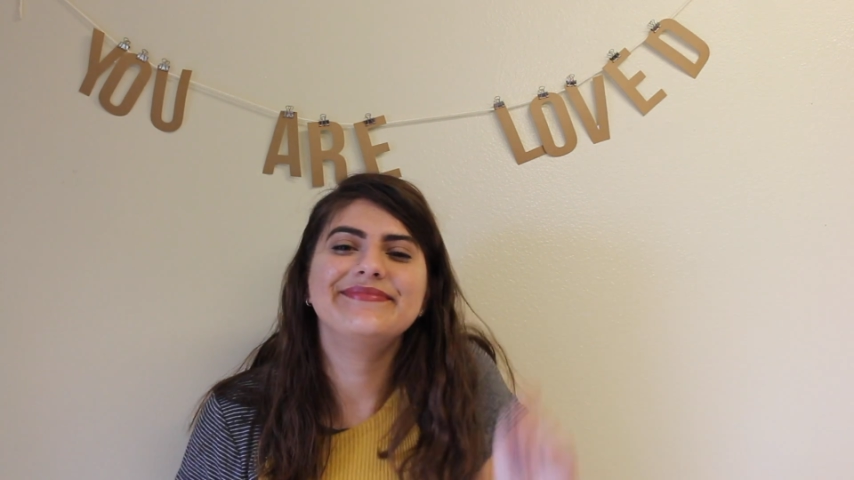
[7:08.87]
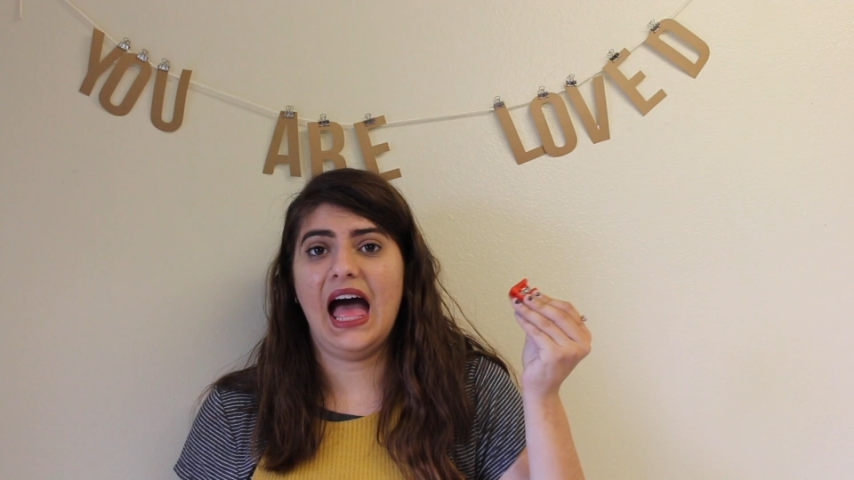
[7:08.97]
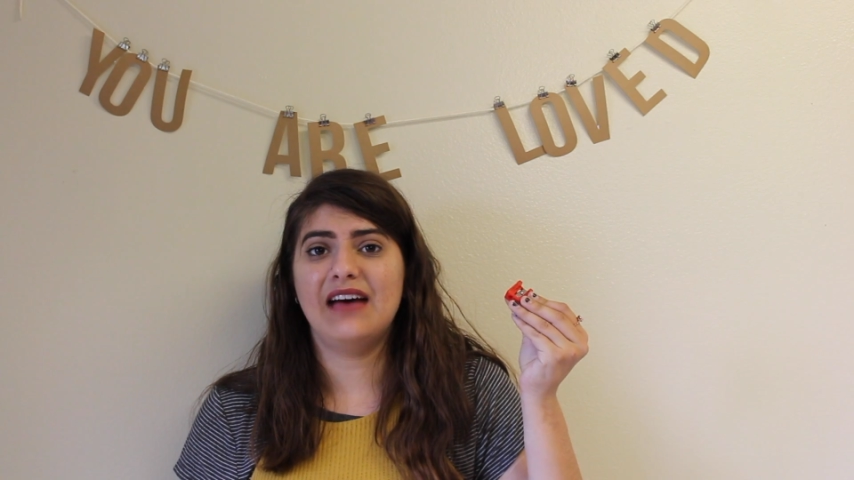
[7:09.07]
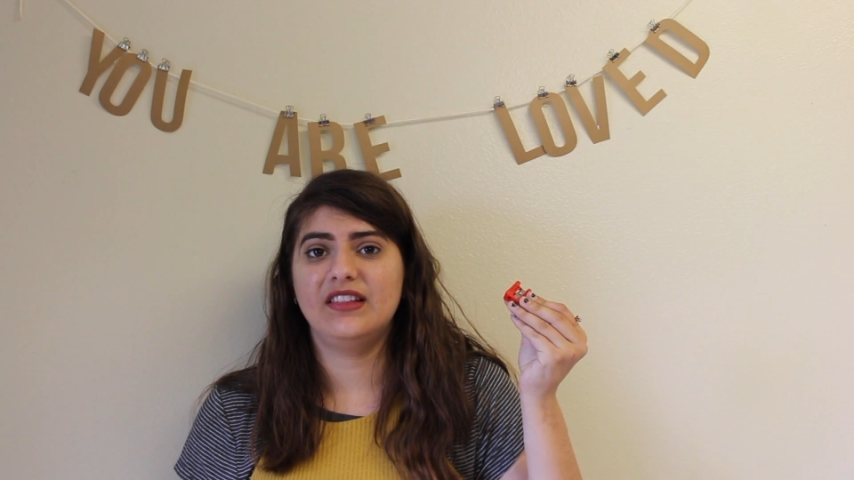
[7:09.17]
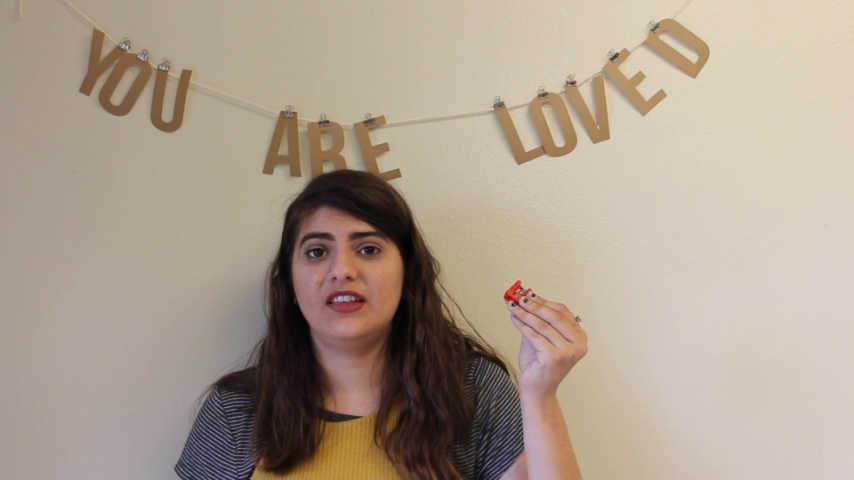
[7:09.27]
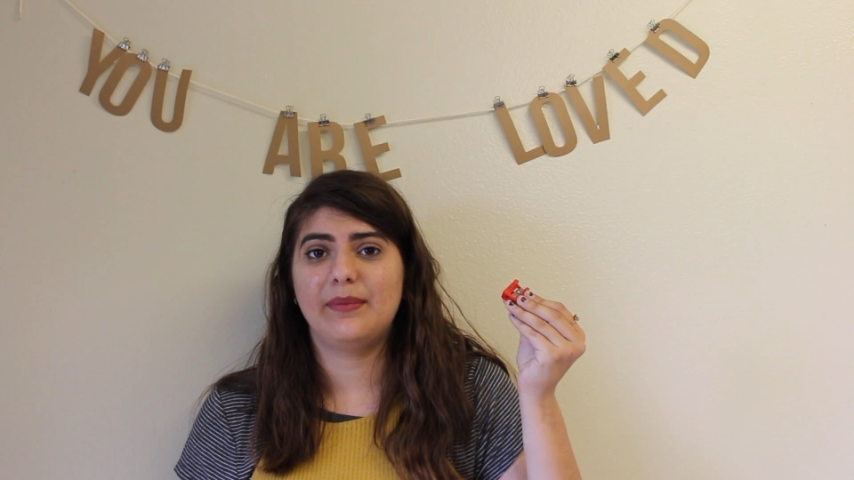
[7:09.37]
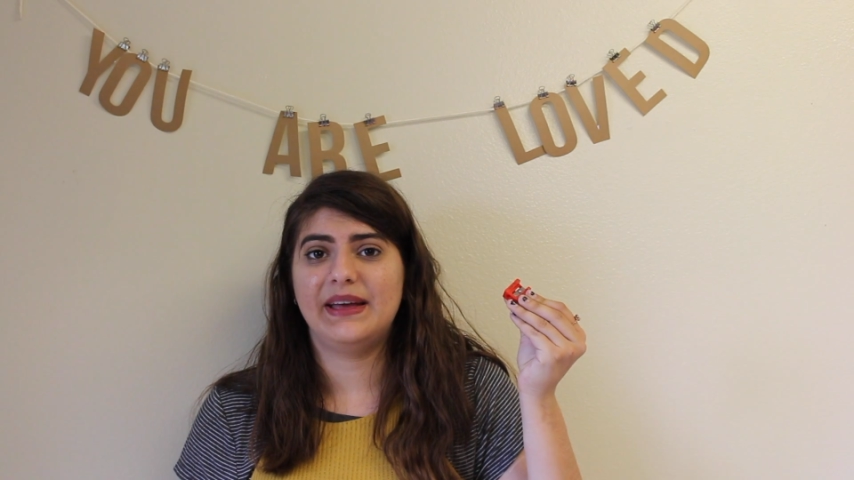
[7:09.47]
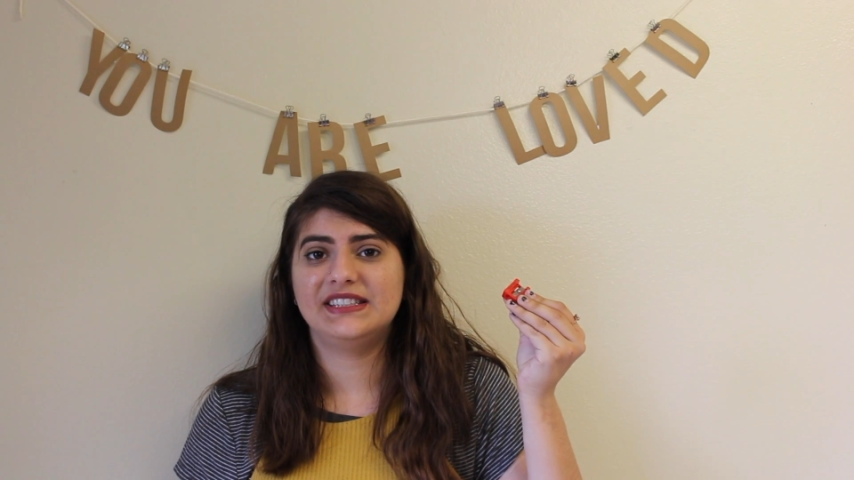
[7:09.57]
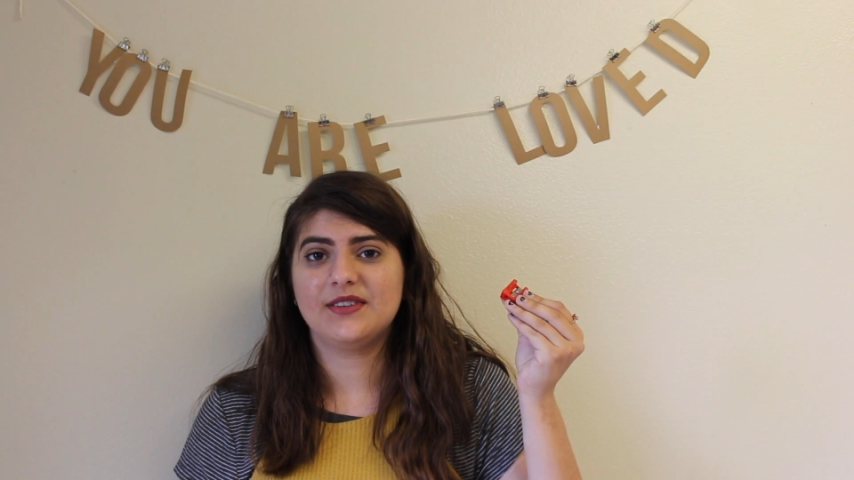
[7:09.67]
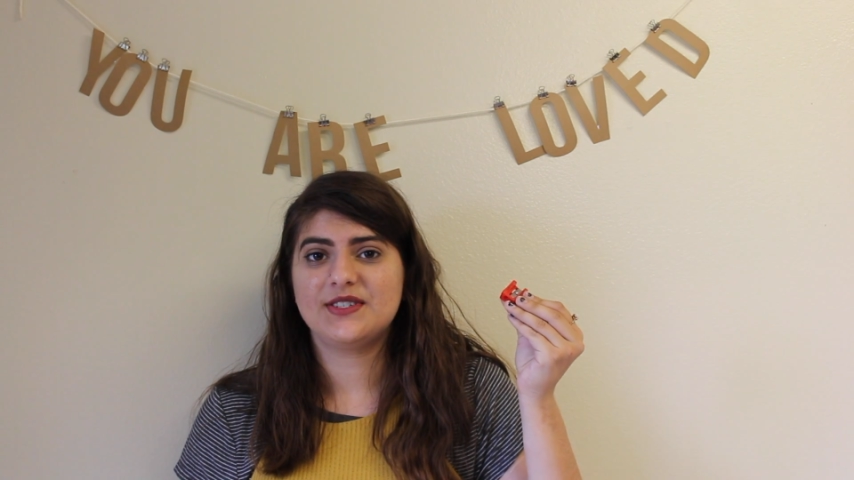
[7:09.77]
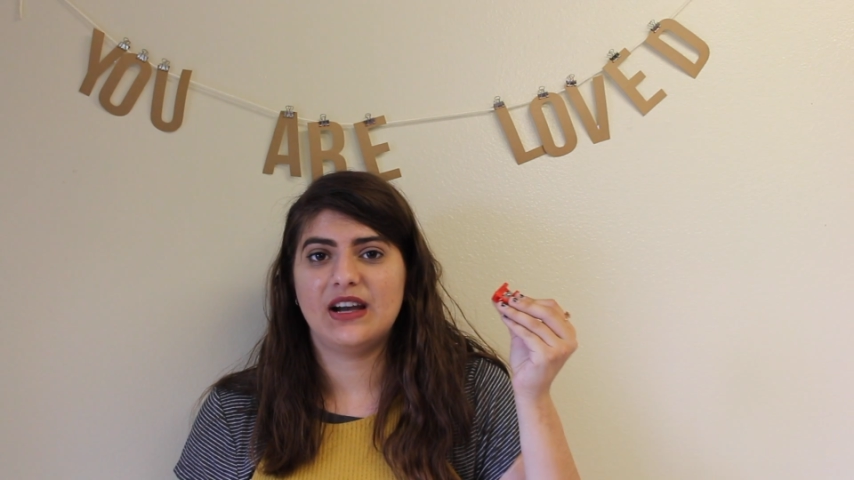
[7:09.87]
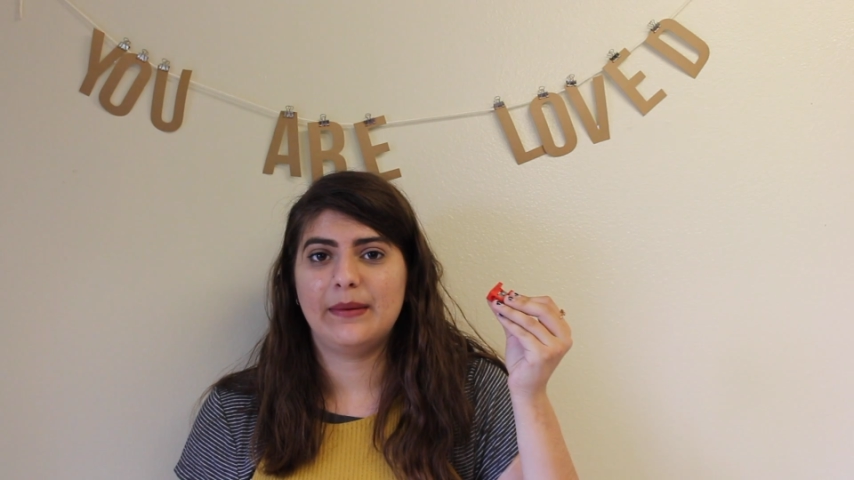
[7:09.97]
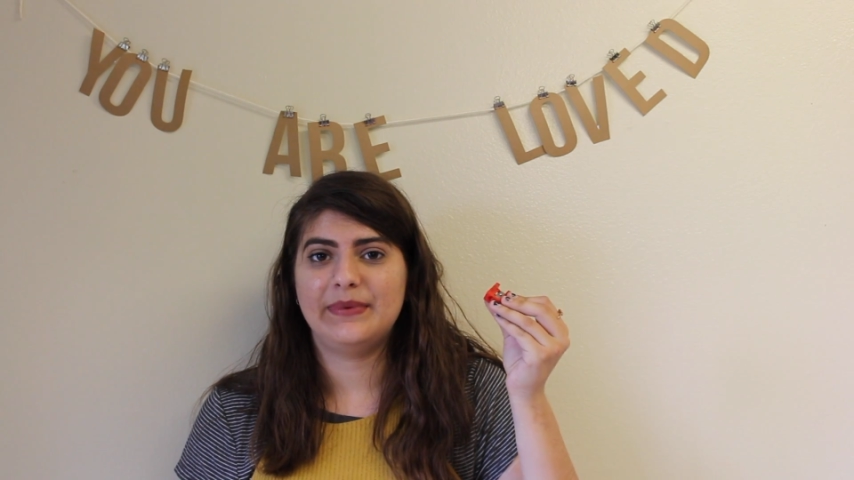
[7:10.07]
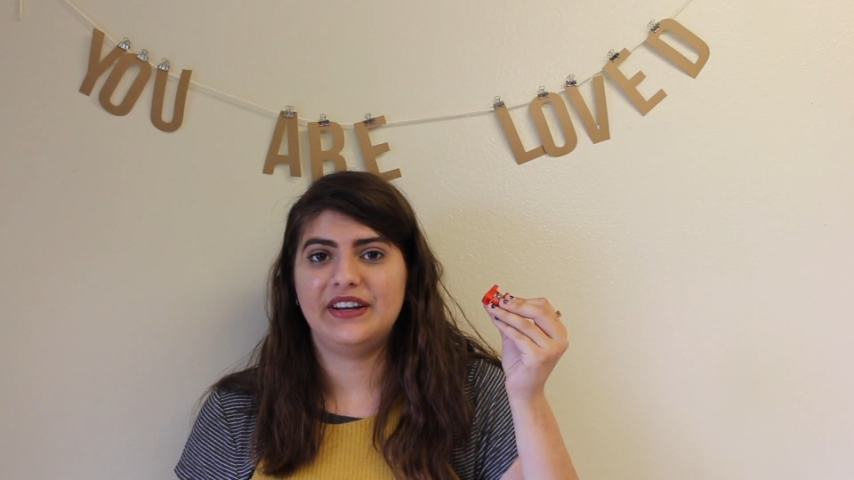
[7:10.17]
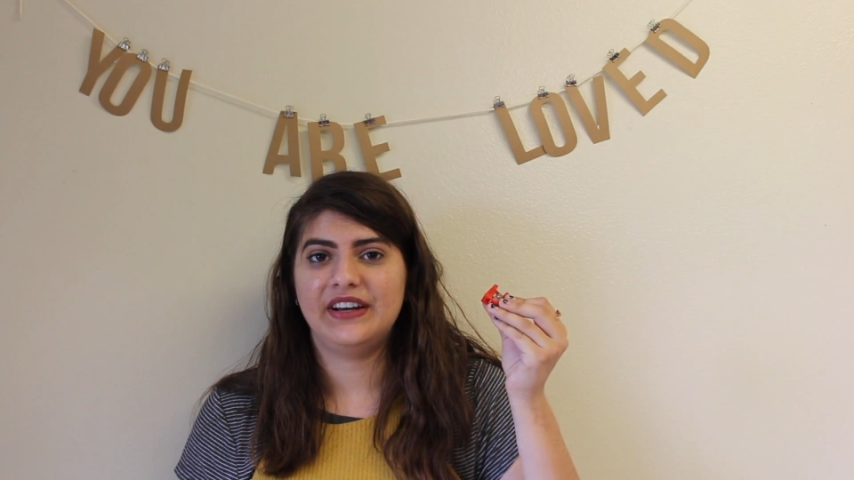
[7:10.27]
I have a little pencil
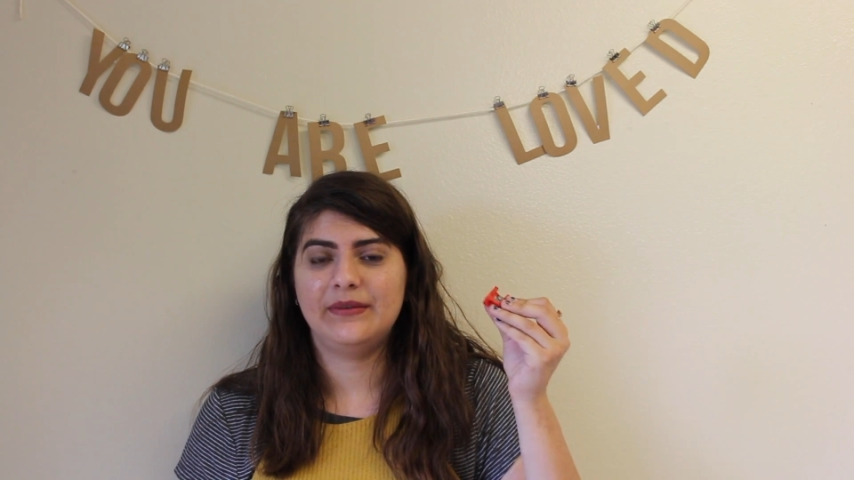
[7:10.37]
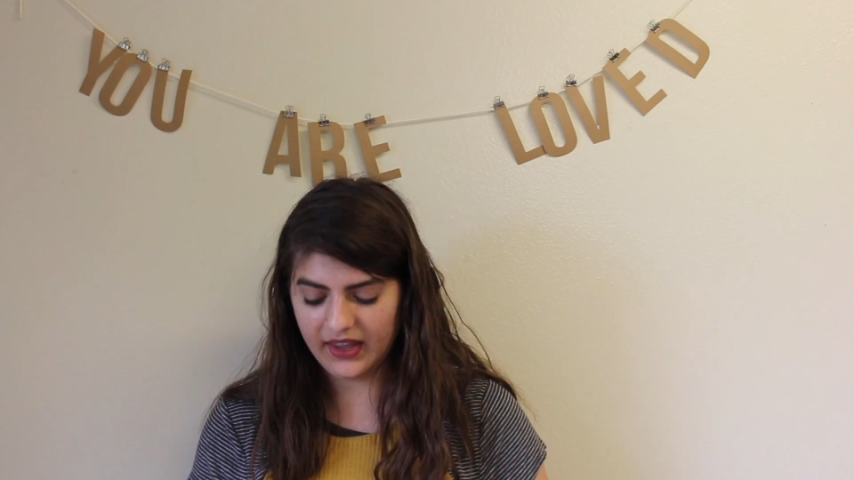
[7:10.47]
sharpener.